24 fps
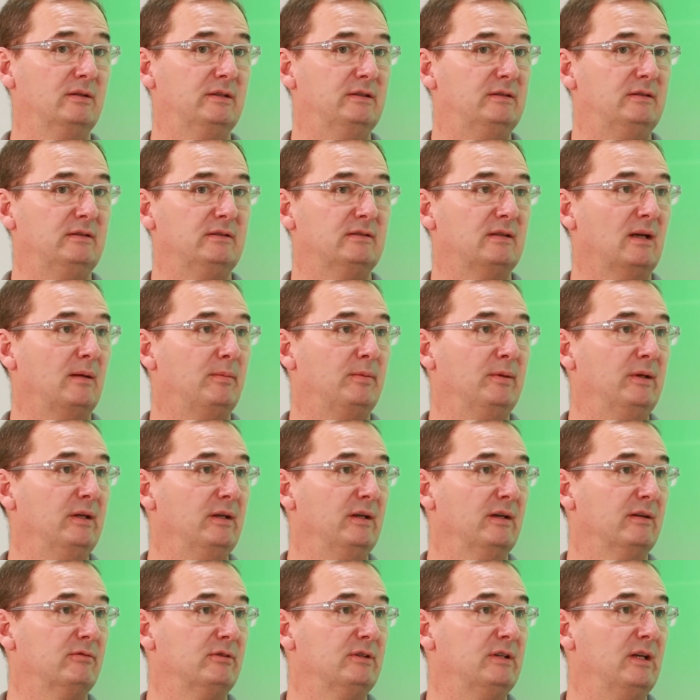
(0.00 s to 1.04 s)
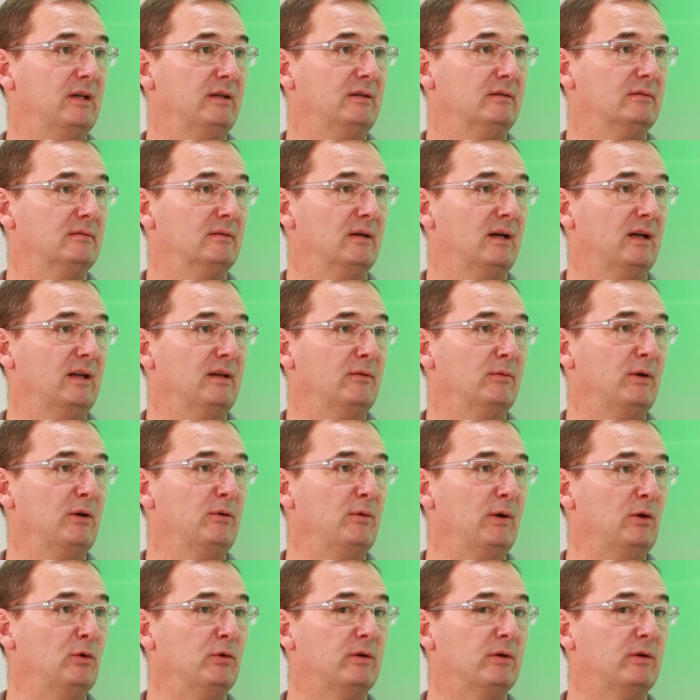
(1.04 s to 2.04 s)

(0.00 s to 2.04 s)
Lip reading: This is happening every day, and when we